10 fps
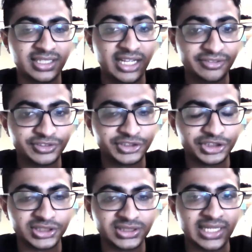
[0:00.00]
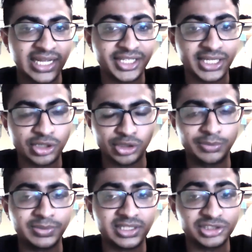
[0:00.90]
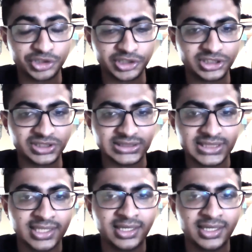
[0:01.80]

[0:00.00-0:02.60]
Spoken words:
efficient, and economical structures,